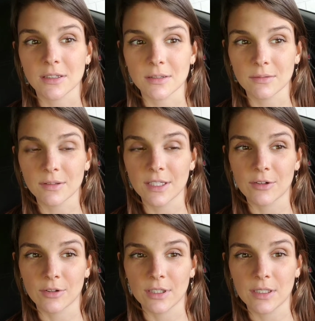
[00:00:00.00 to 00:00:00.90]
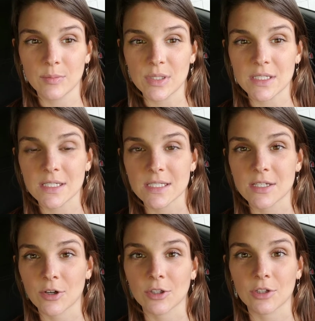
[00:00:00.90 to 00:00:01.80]
literally be
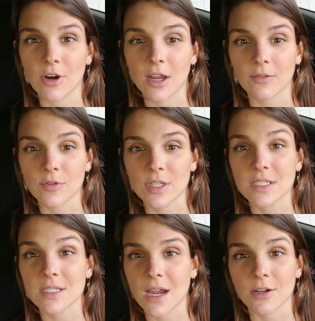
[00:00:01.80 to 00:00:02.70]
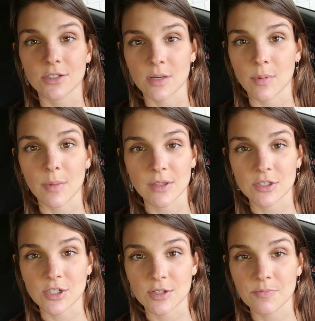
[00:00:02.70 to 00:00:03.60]
hysterically crying for the entire time I'm at the
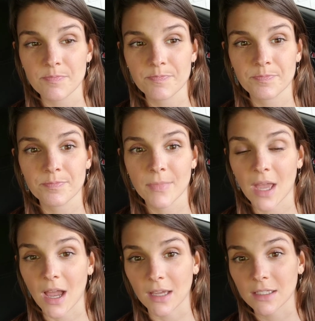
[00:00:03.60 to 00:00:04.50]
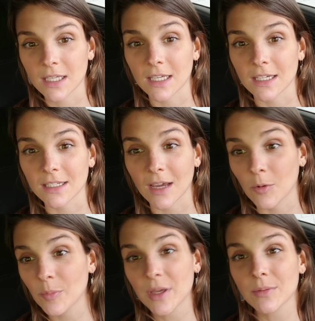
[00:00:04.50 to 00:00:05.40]
gym. I can't. I
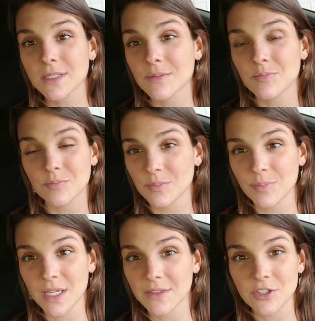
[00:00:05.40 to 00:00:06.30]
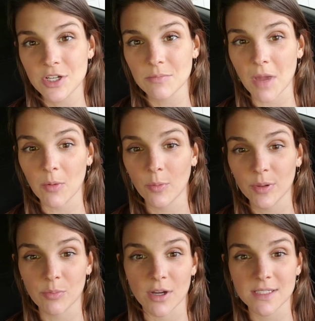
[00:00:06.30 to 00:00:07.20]
won't be able to be at the gym. I won't
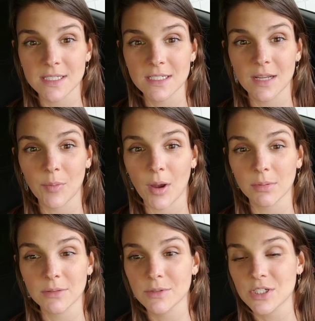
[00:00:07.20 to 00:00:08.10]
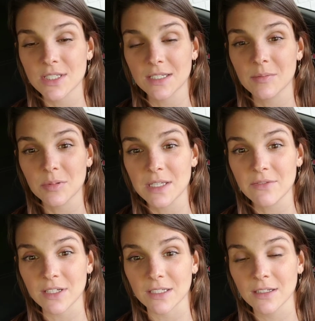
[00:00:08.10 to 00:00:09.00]
be present. I probably would just end up
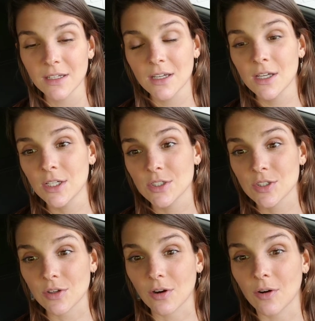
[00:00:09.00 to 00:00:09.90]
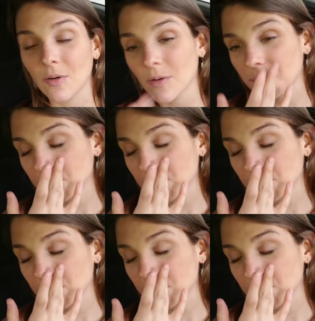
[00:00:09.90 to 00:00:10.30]
leaving. So